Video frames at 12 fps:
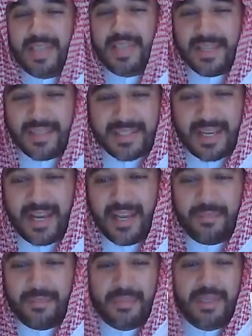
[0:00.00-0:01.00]
take the
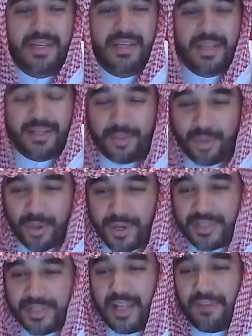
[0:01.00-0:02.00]
time,
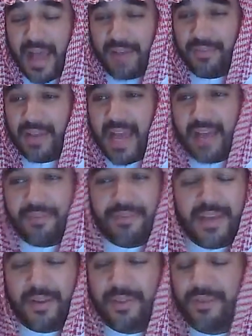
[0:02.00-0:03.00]
enjoy yourself, have a
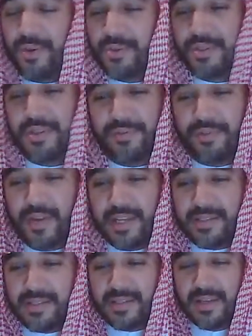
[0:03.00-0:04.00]
laugh, get on the phone to your
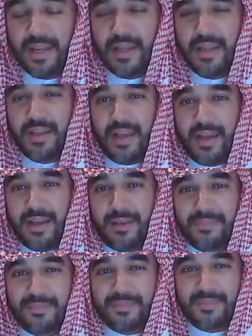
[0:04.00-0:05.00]
friends,
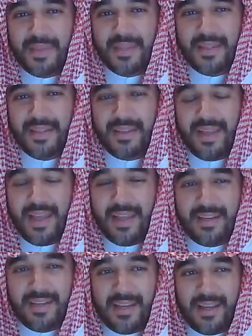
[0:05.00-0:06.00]

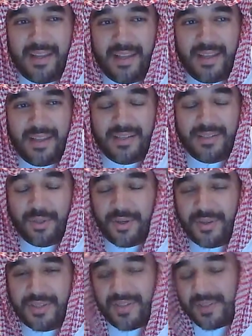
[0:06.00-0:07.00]
and enjoy
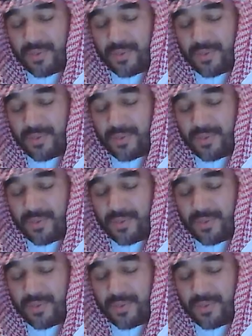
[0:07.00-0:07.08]
yourself.